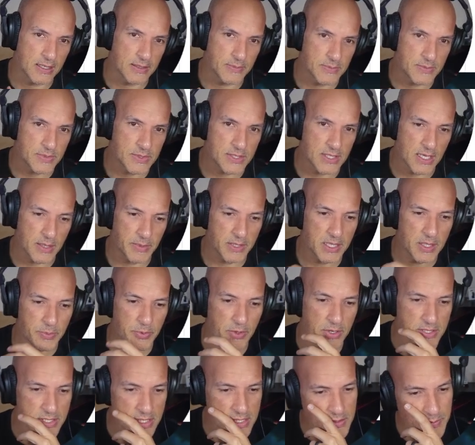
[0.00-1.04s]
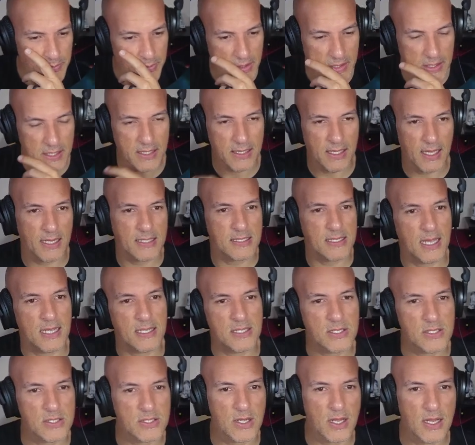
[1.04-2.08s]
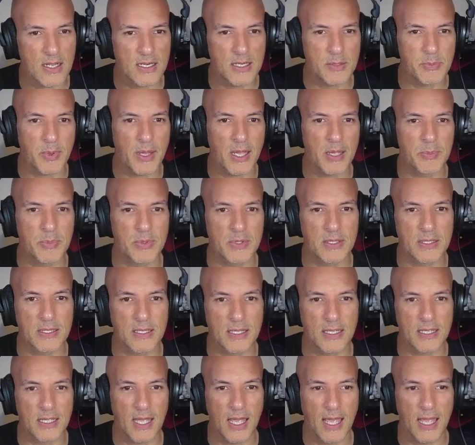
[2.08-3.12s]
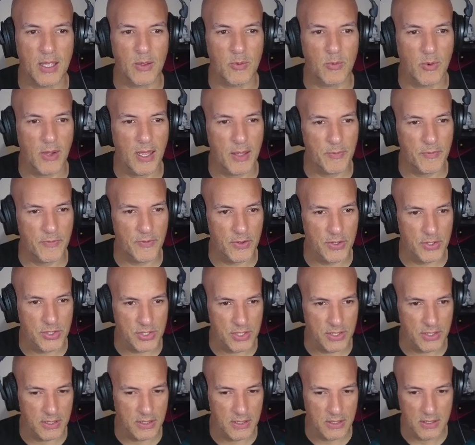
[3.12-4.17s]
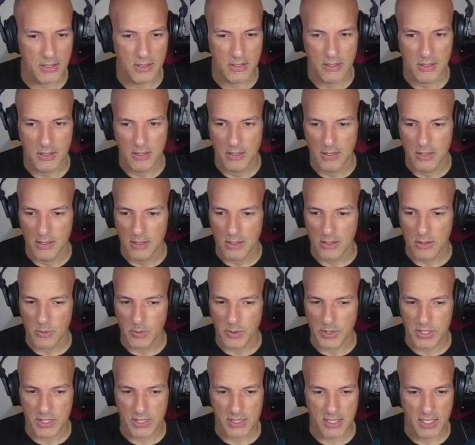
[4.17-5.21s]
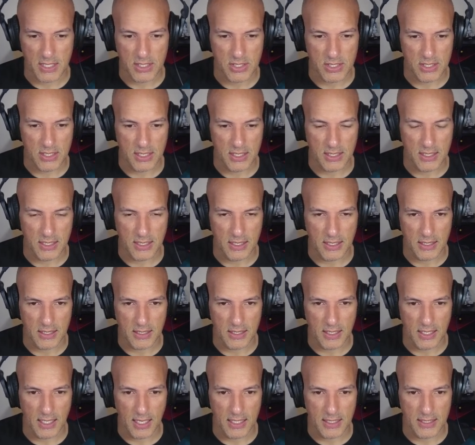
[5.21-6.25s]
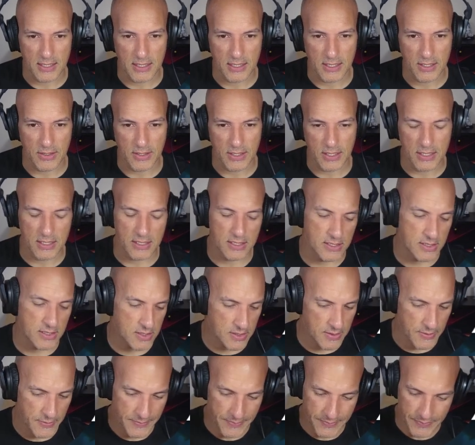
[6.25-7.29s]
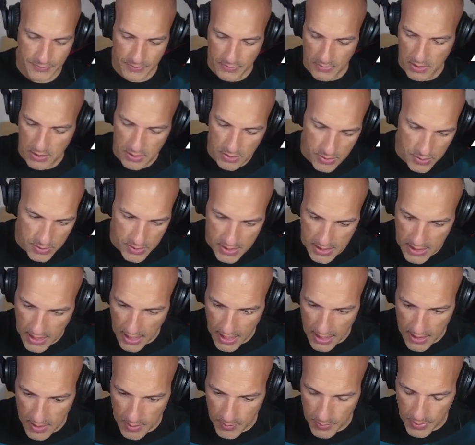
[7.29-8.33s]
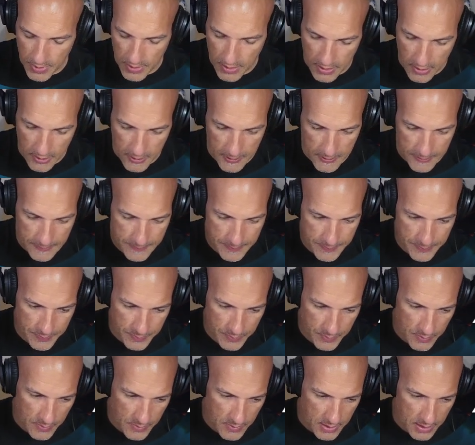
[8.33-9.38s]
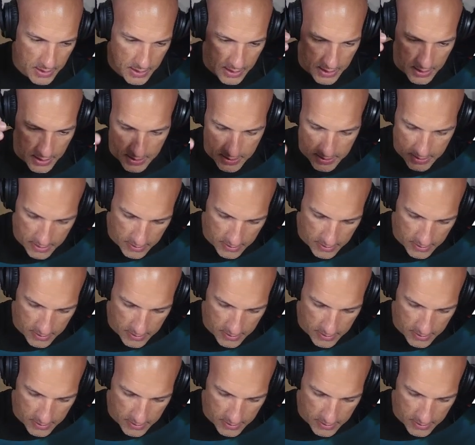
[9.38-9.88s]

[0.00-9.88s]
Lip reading: So I'm in the process of building that. I started by building a web version, which essentially the idea is you scan the bill, it